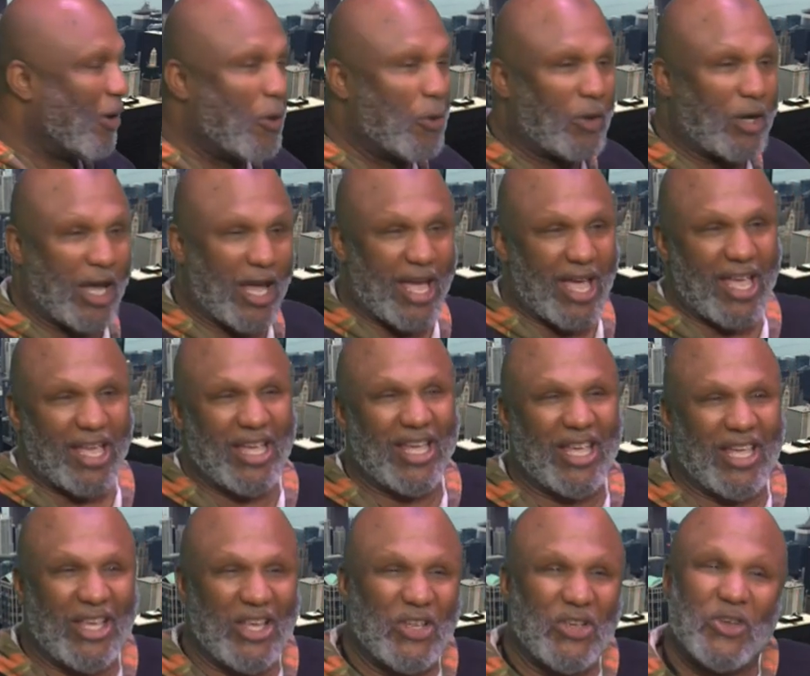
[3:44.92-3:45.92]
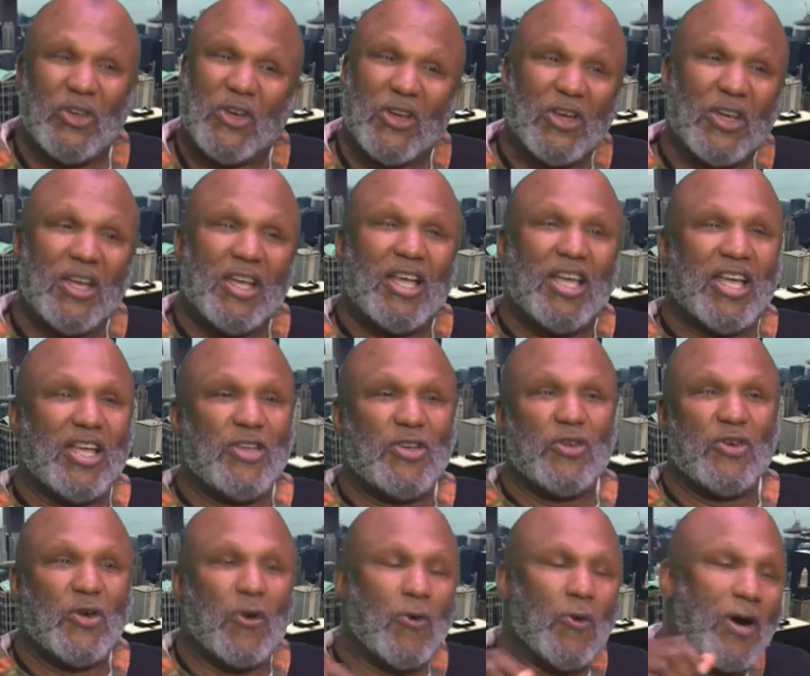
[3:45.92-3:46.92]
Okay. Yes. And
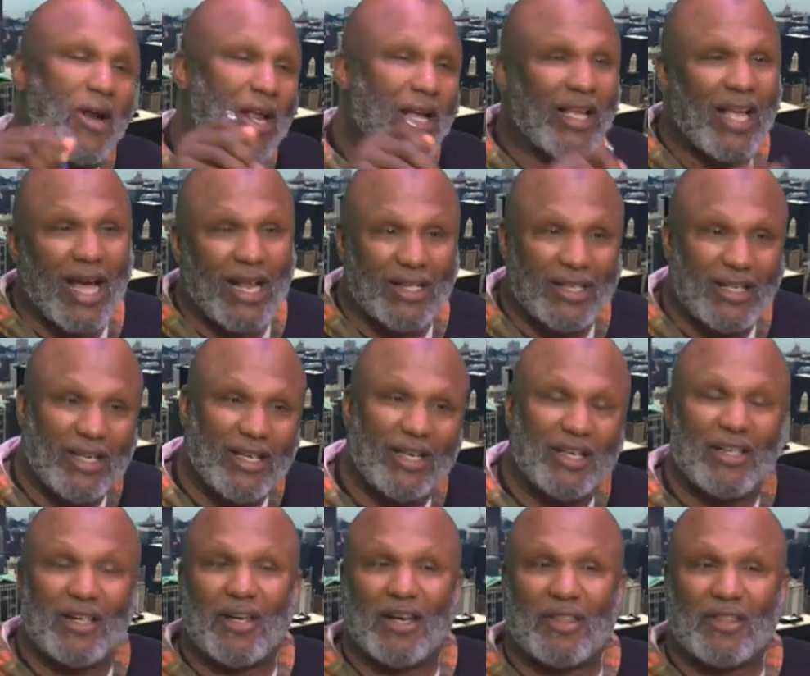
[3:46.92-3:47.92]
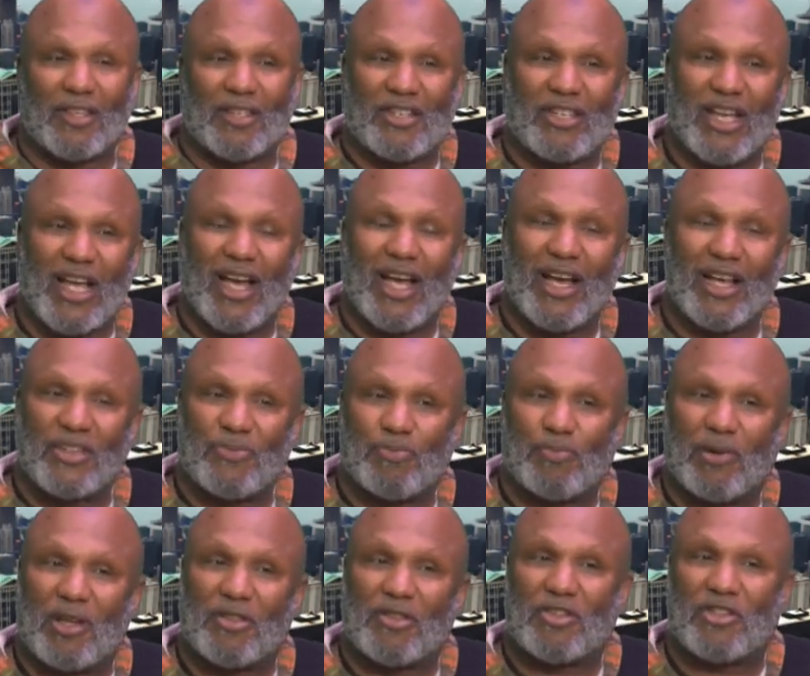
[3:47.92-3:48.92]
you know what? I got to hear the other
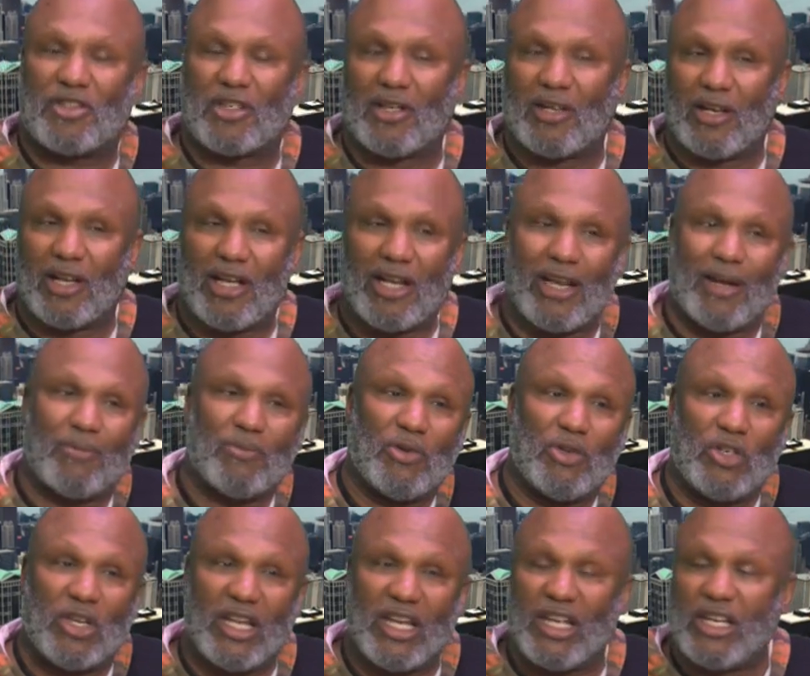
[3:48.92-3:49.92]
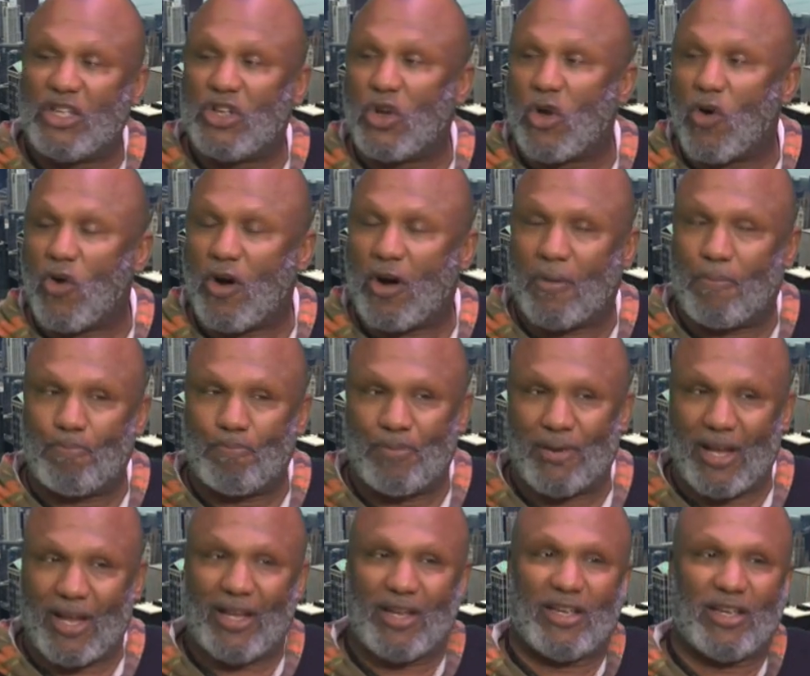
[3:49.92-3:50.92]
side, Brother Salim. In your
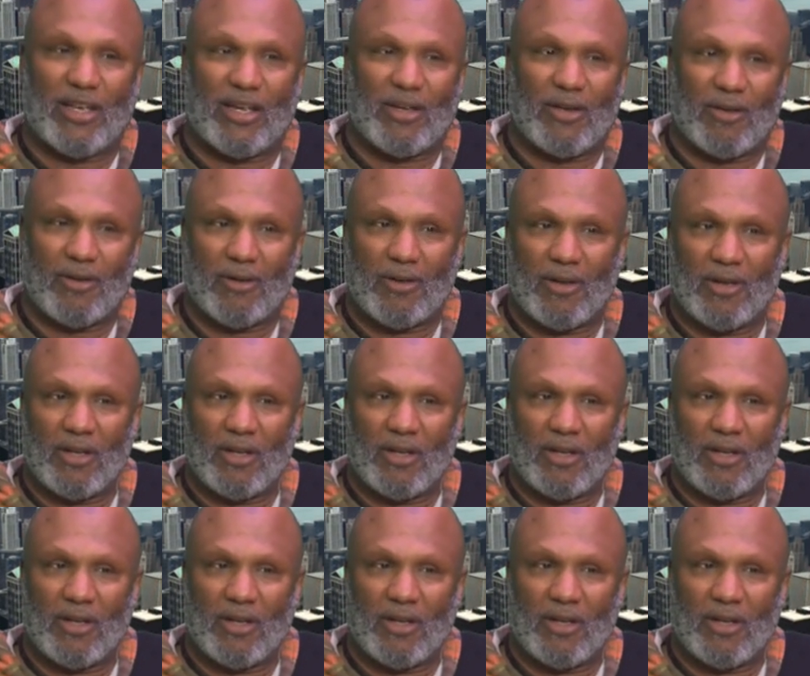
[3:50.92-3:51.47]
opinion,